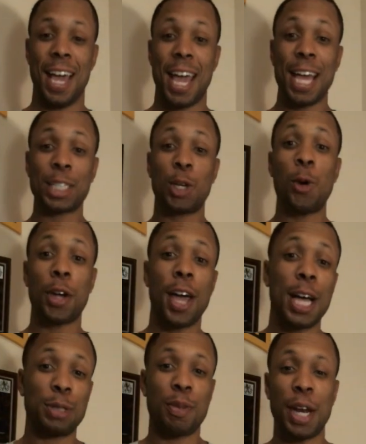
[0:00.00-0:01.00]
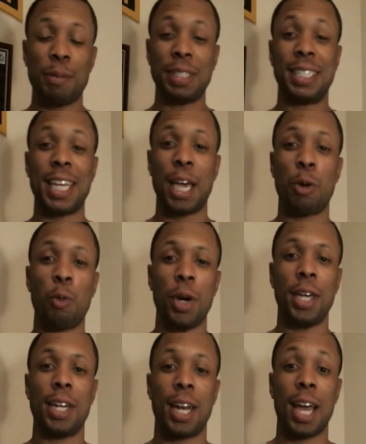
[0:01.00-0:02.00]
Hey, how's it going guys? My name is Dan
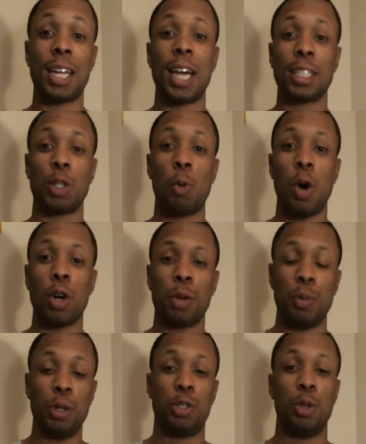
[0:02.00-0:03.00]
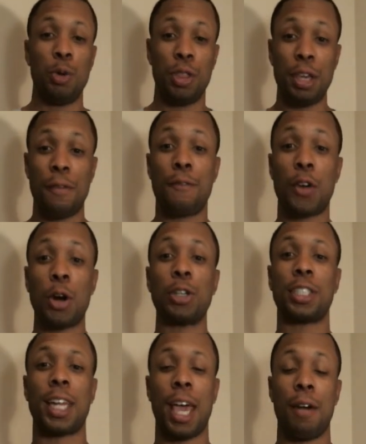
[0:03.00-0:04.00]
Wynn and I'd like to welcome you to the
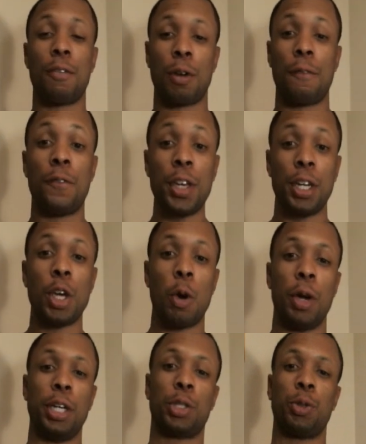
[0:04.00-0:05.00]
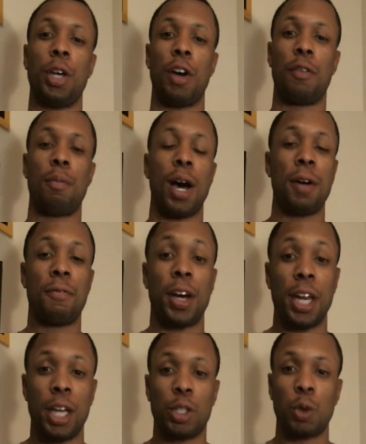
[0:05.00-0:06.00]
first ever video entry of my
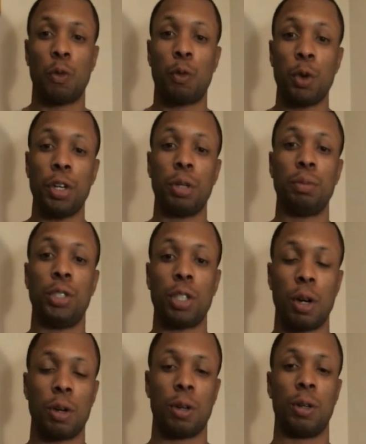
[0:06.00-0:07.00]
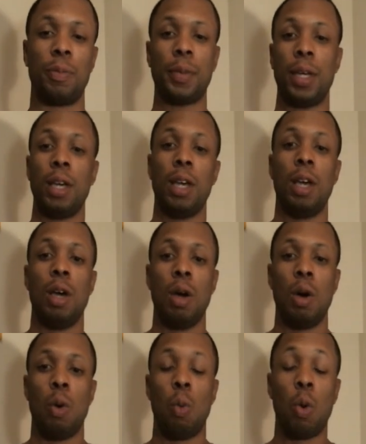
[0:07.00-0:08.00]
Financial Freedom Journal.
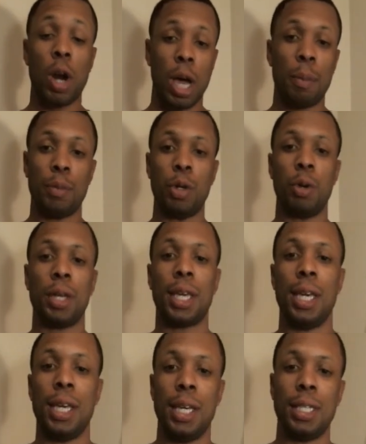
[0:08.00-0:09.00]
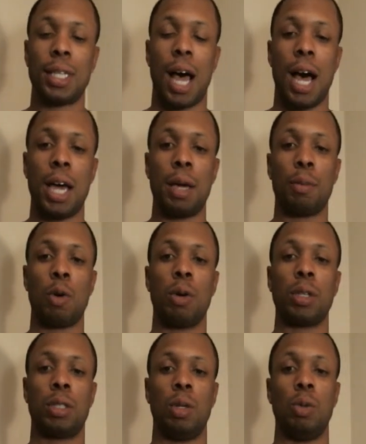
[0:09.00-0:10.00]
What I'm doing is I am
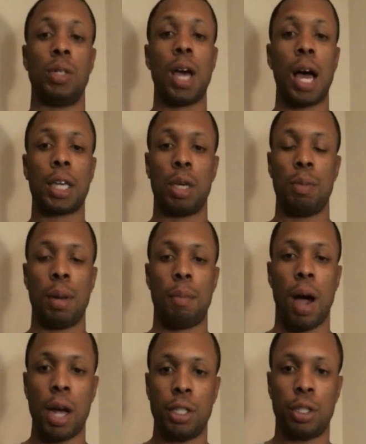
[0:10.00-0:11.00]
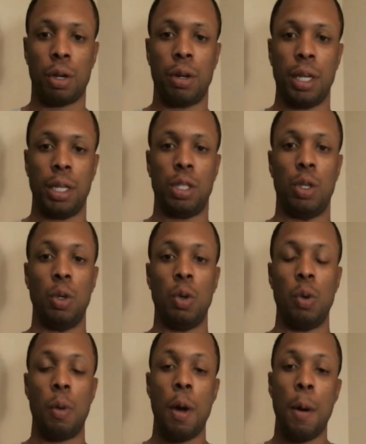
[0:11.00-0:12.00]
going to document my journey
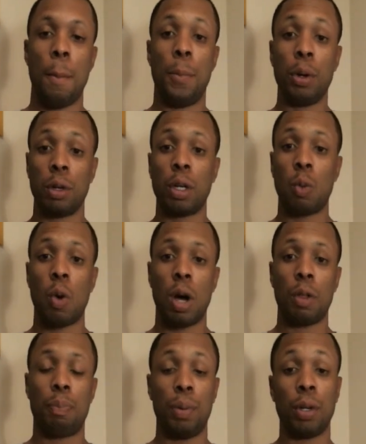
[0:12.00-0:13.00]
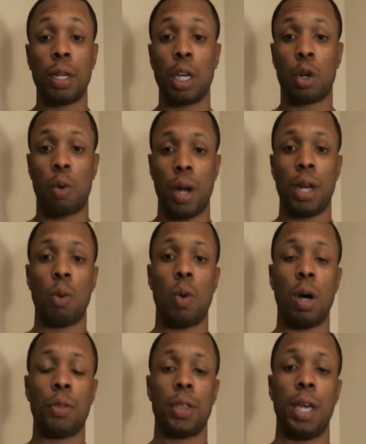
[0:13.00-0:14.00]
to building wealth, building and creating
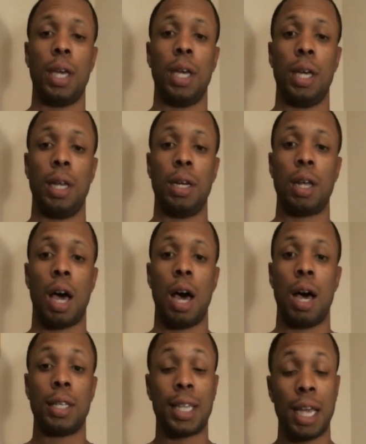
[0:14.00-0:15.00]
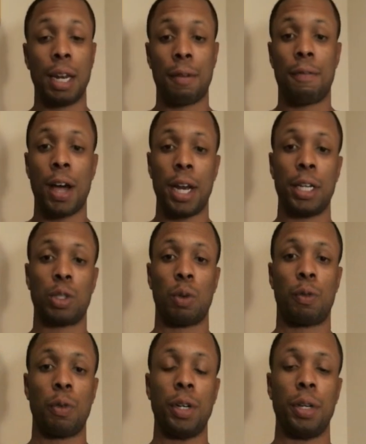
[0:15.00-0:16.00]
wealth, and uh, attaining
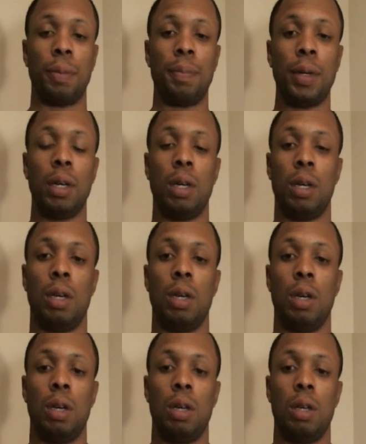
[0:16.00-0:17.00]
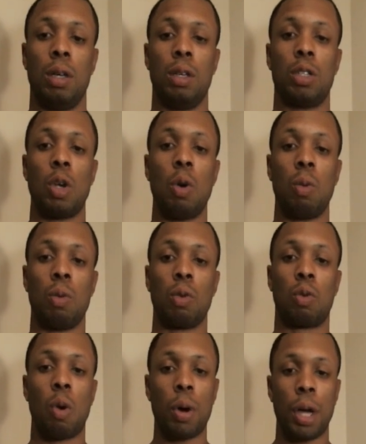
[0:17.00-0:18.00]
financial freedom. So
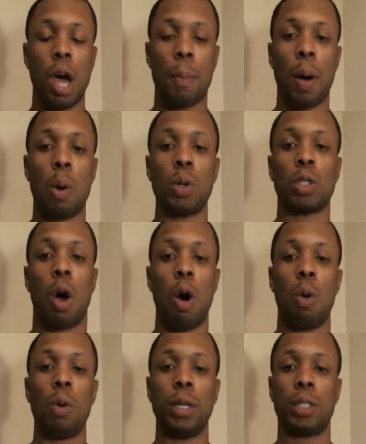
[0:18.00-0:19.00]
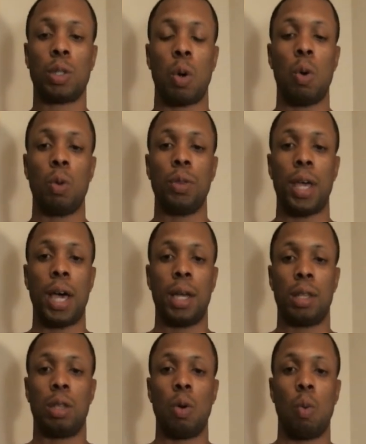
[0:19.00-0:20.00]
growing up, I was always told
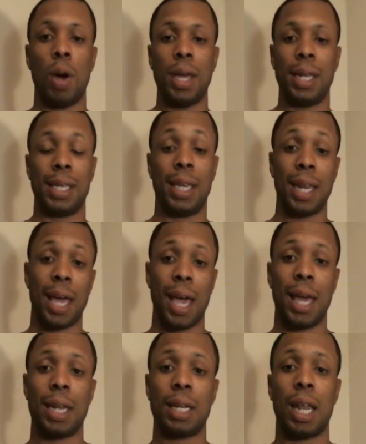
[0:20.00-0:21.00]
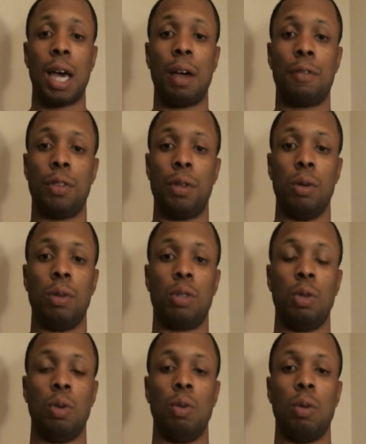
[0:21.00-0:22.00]
that the way to get ahead in life, to,
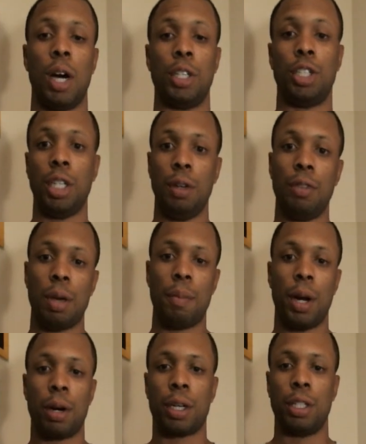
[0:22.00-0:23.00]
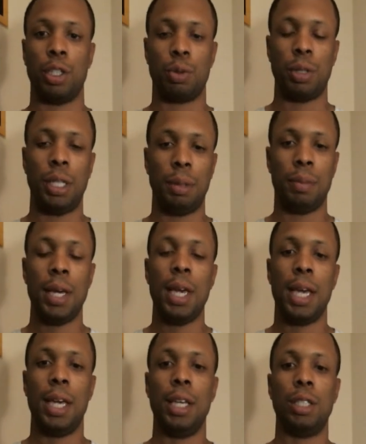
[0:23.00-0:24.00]
to achieve the American dream,
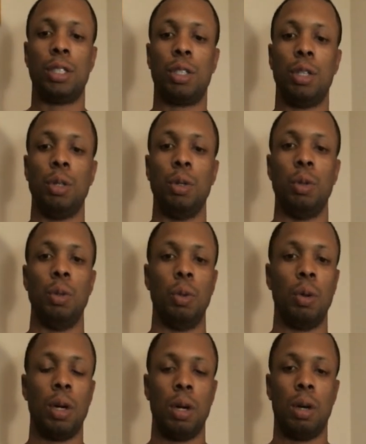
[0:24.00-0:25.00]
is to